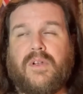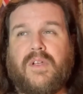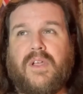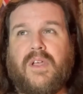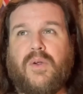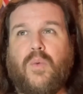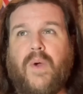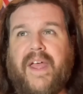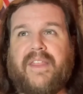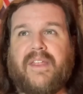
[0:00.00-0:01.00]
in a
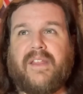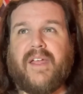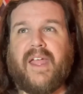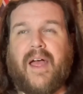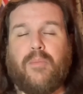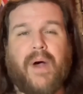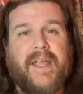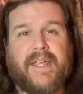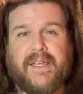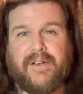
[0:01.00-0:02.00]
way that, like, how
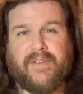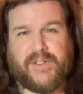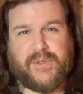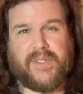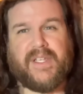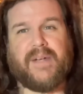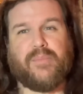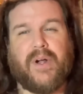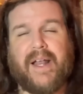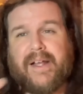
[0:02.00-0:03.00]
Bucky can eventually get brought out